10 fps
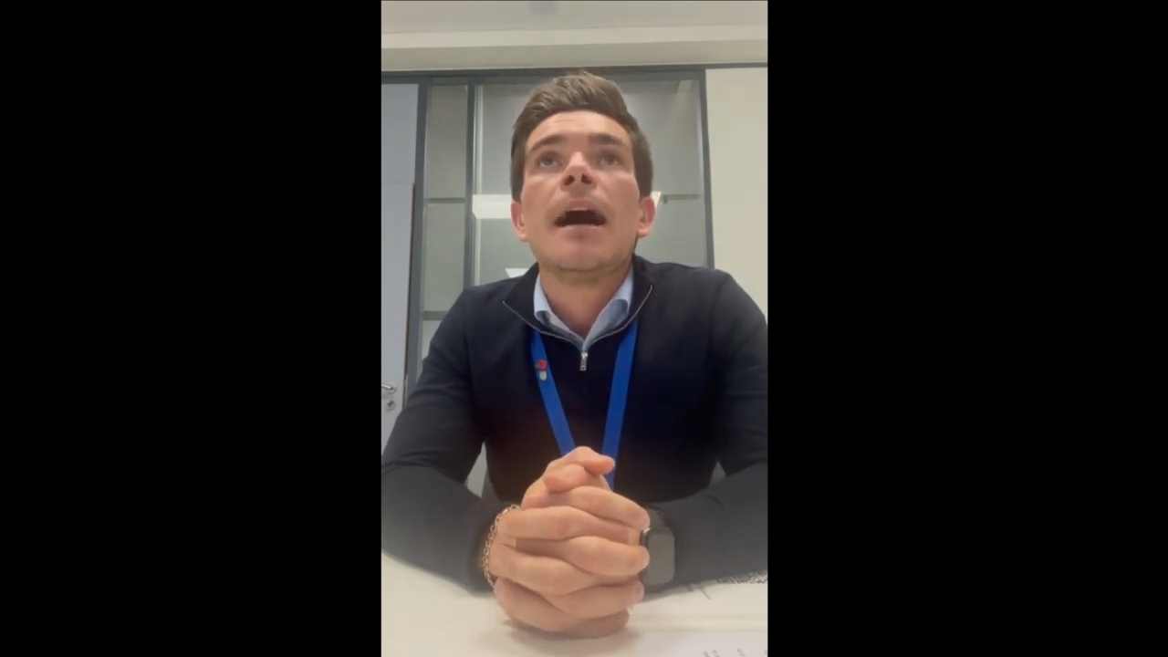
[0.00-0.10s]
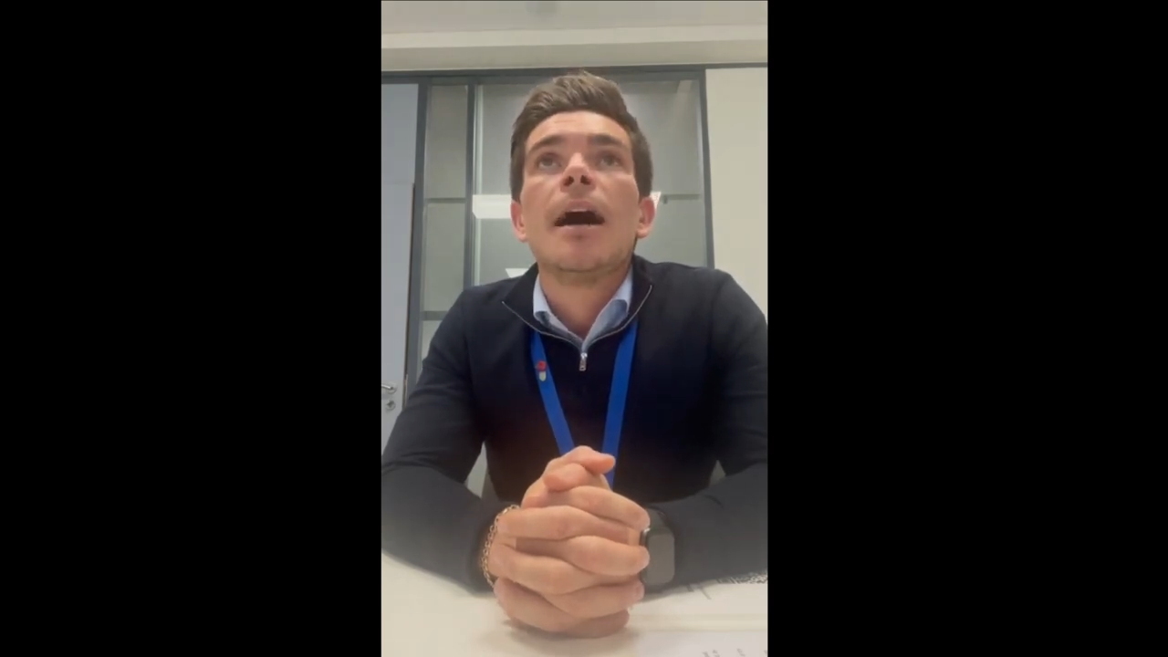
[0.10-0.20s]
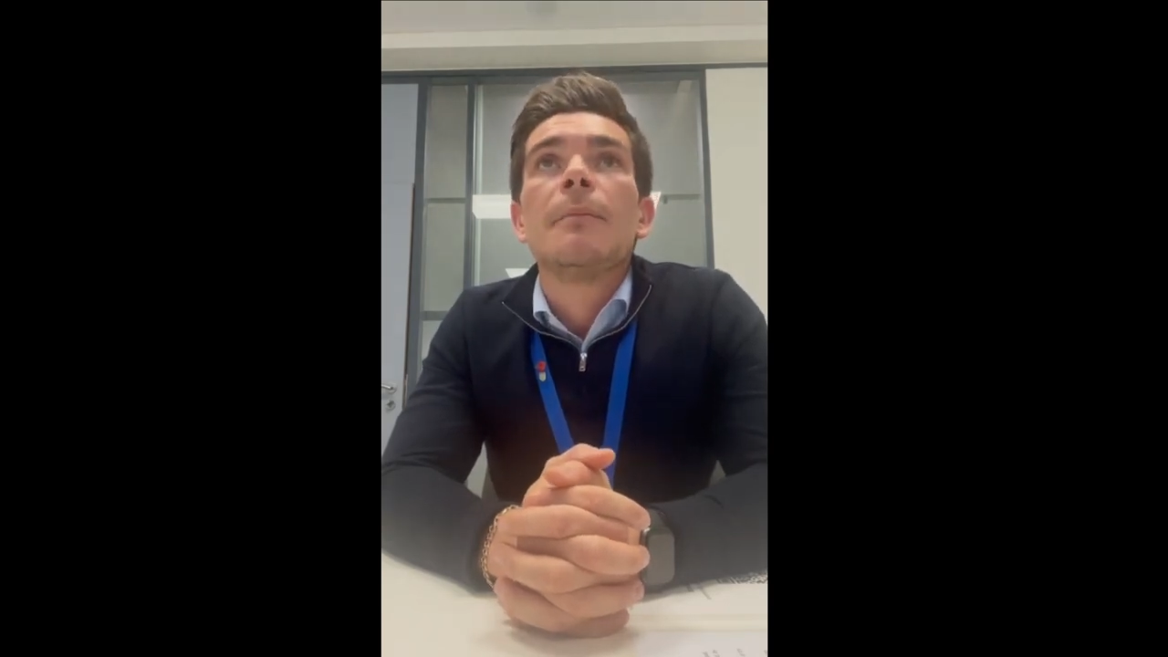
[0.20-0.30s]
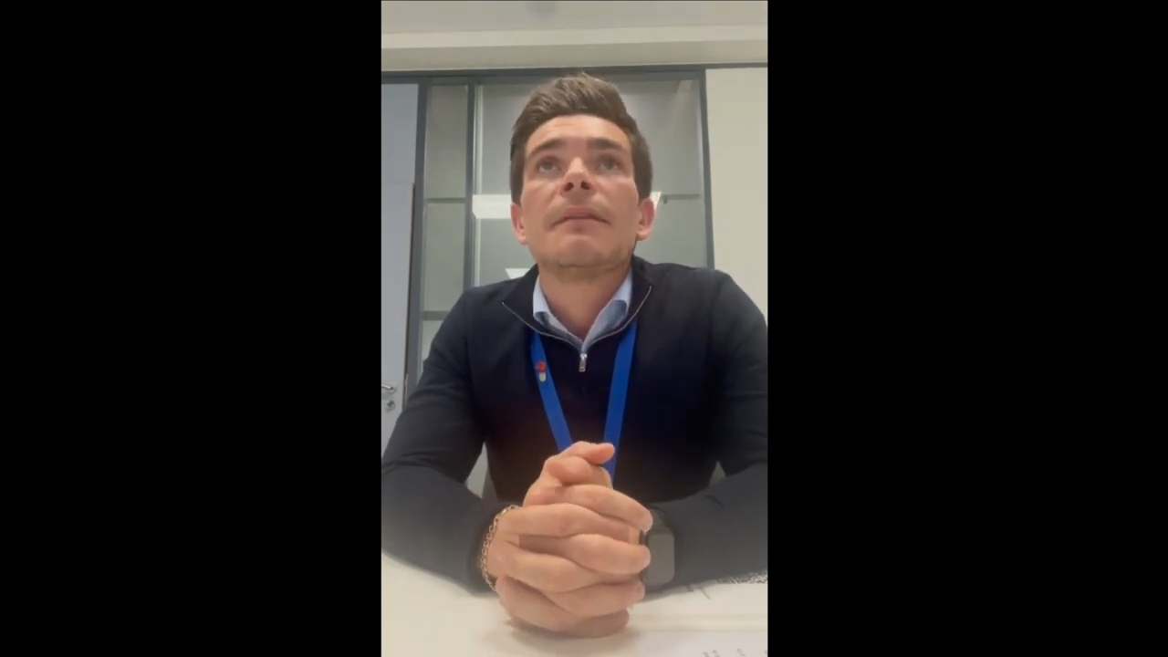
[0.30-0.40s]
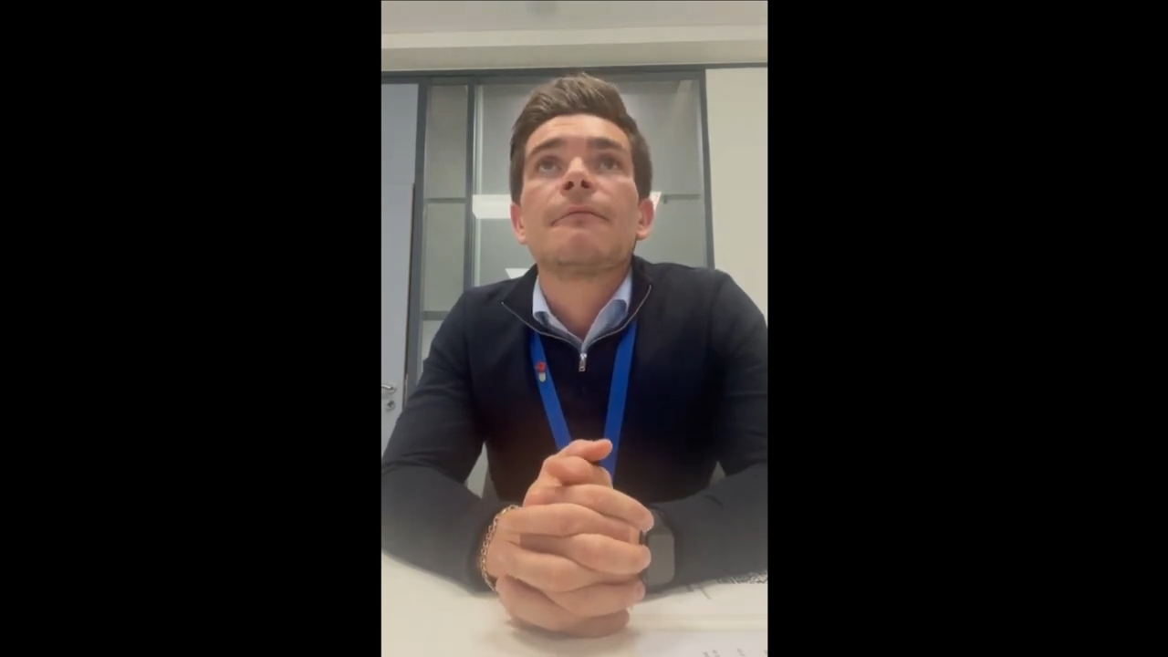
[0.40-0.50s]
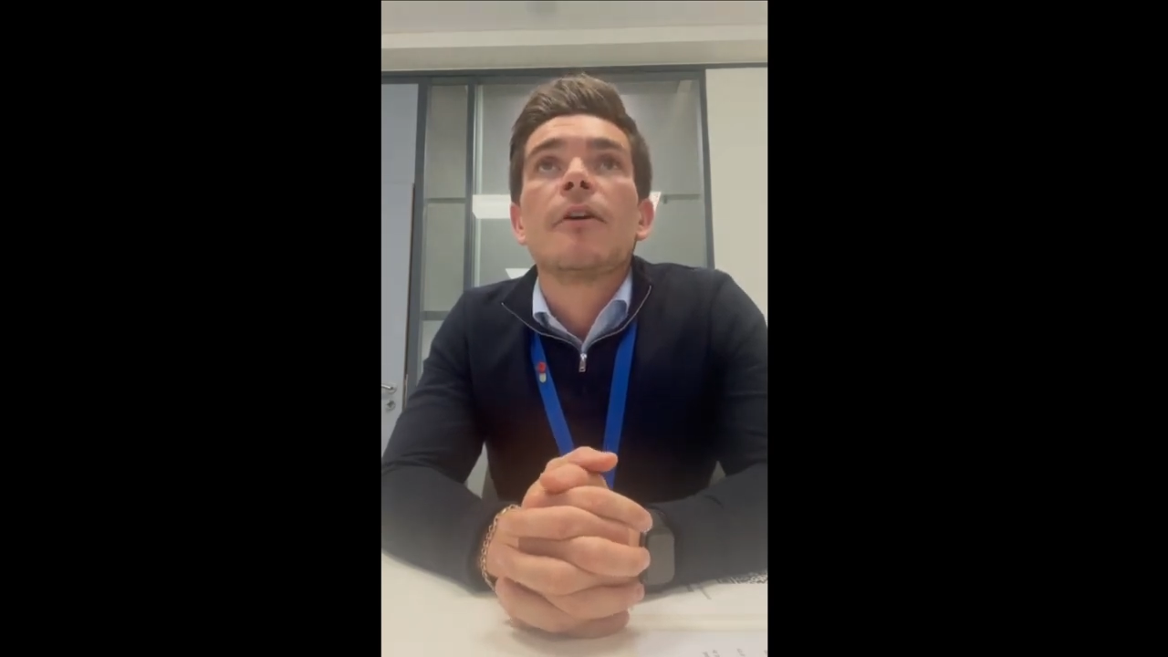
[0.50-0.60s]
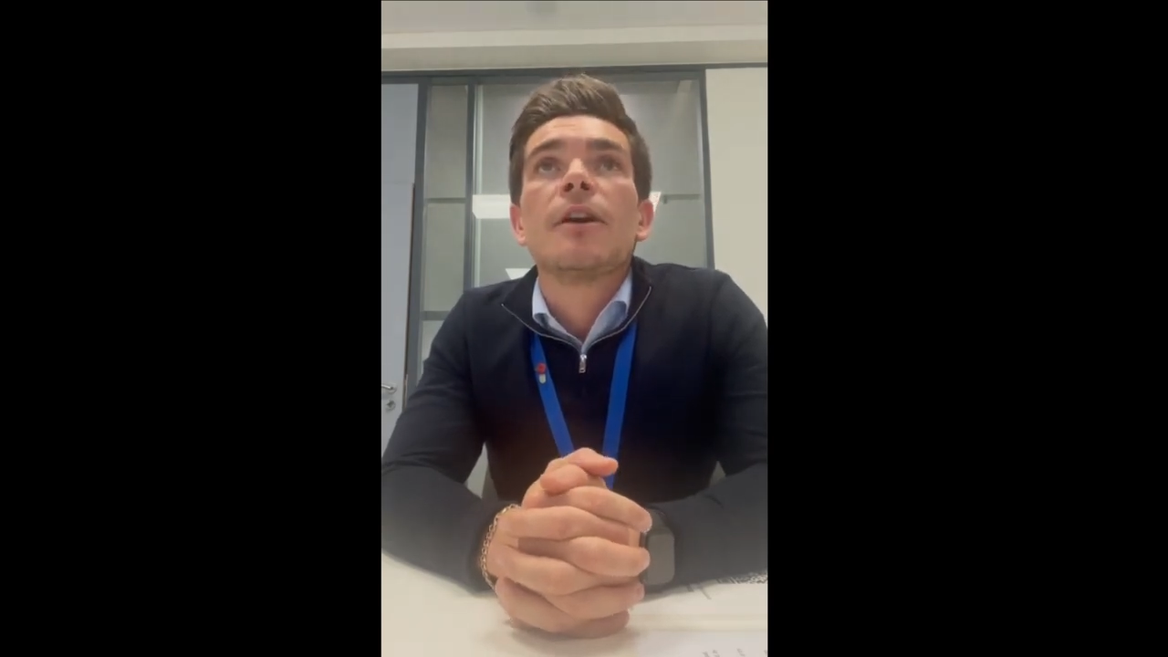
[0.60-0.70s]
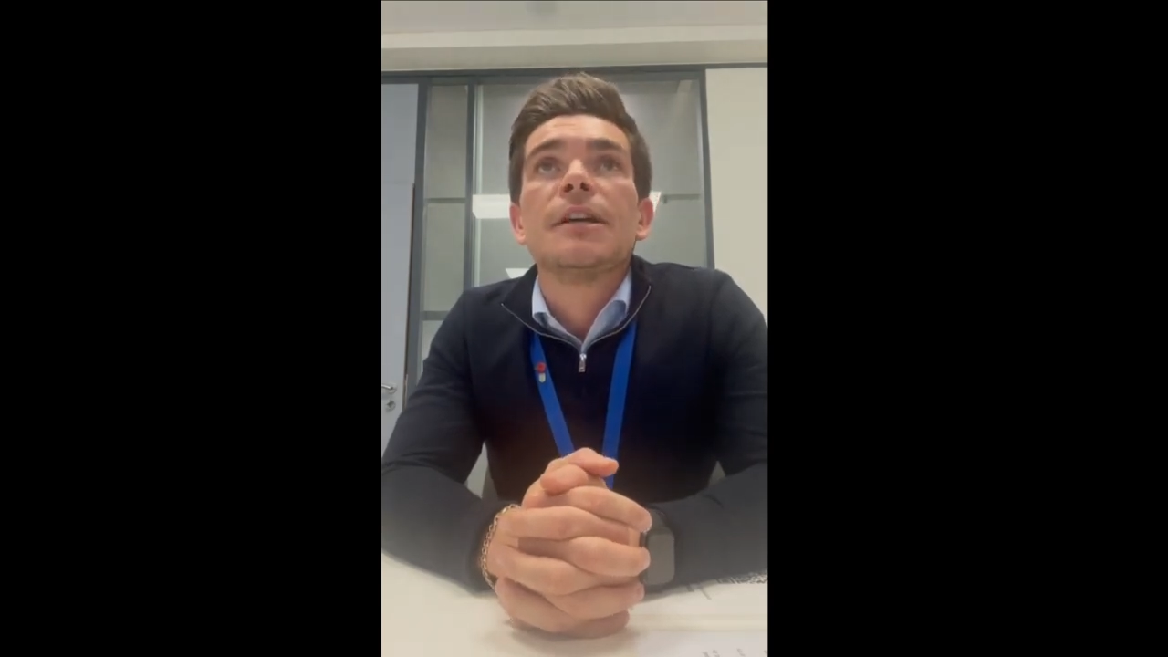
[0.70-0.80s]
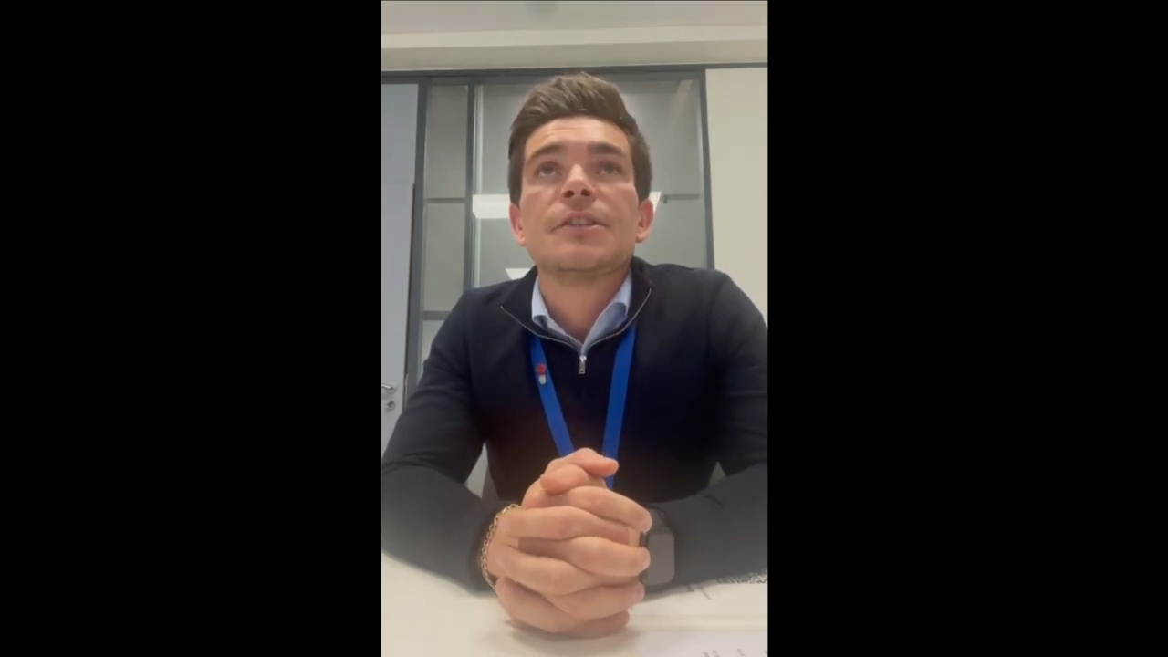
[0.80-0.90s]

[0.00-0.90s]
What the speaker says: And finally,